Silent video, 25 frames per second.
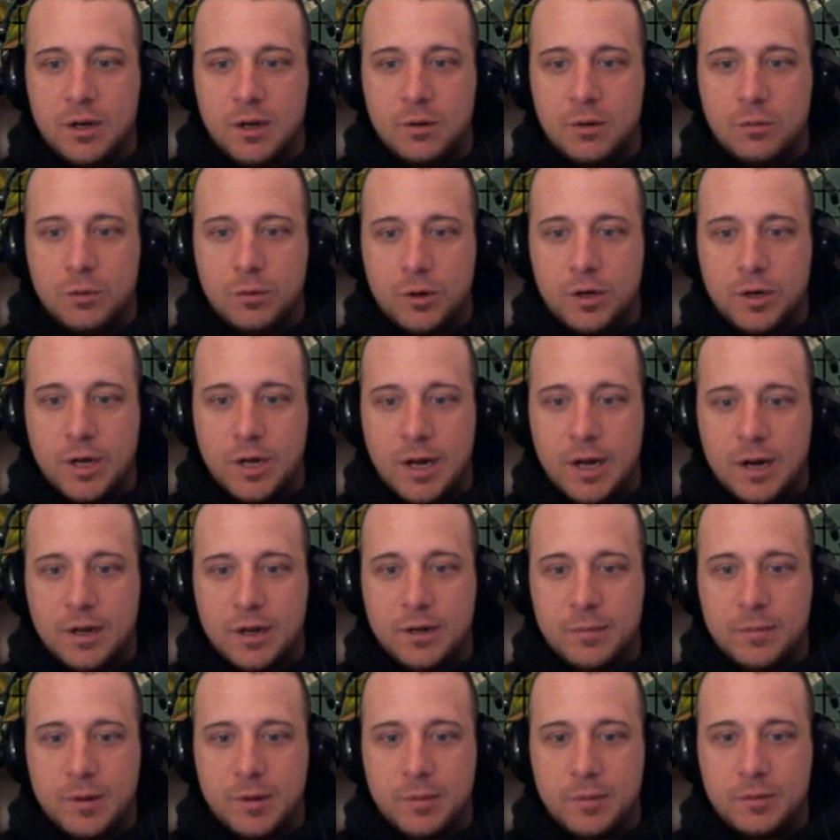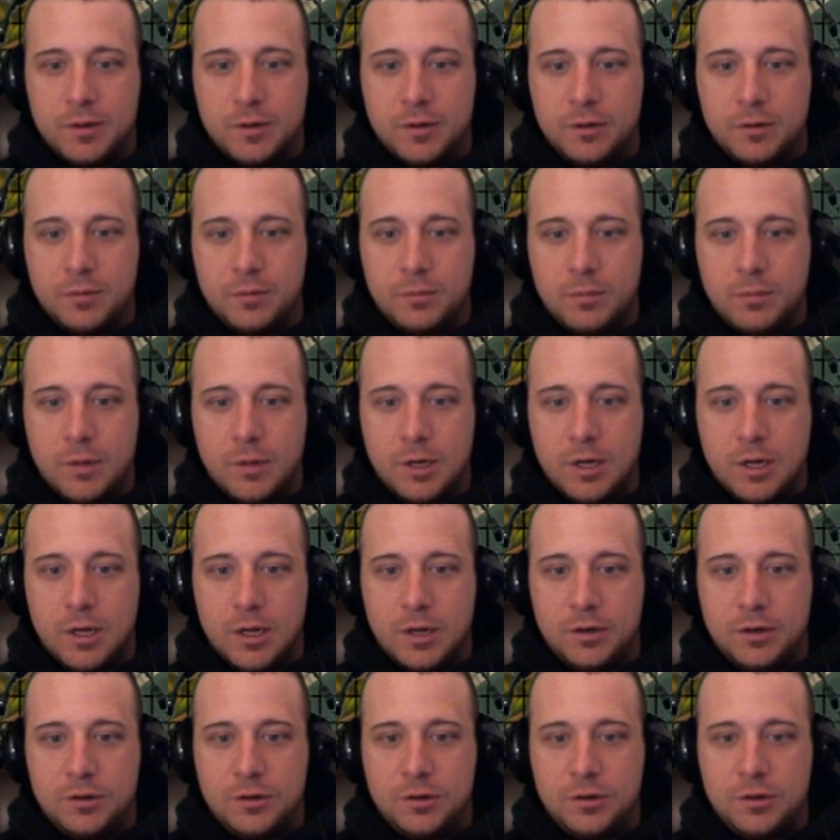we're not going to be able to do
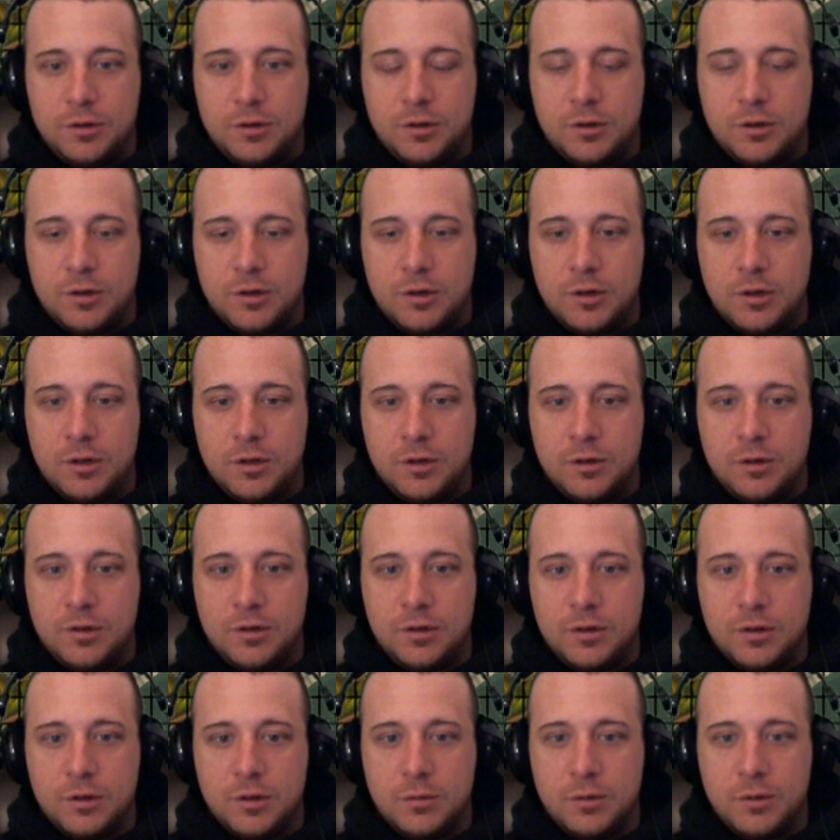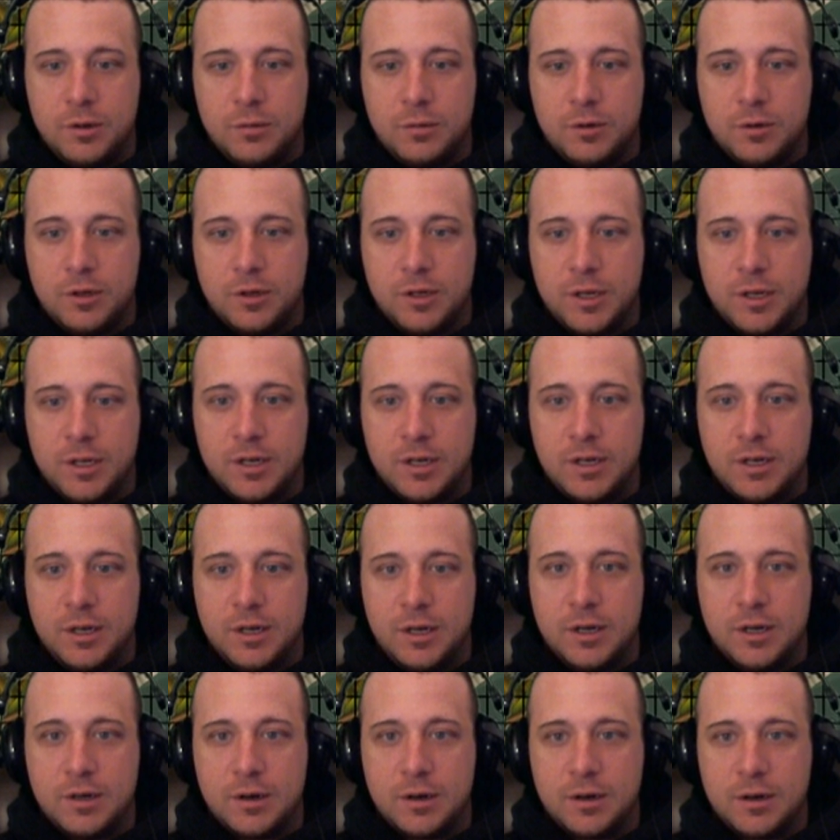much until we really get in
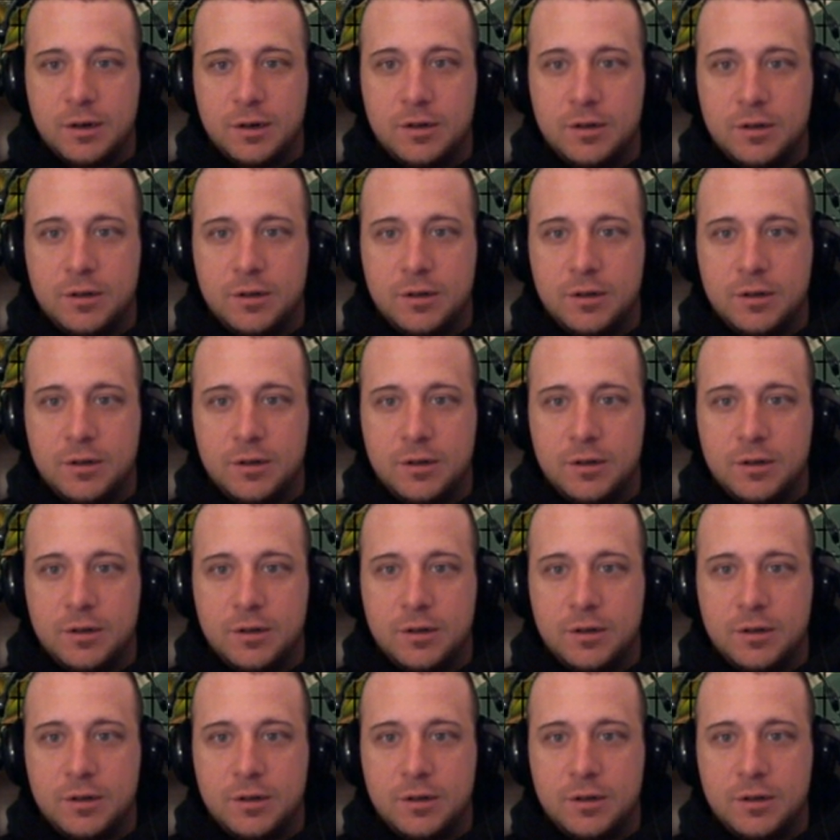here and